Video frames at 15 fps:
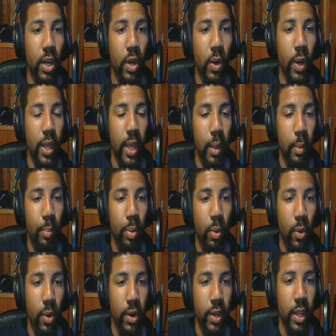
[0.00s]
go to
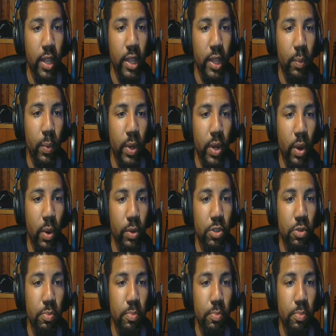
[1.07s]
Import, and then we go to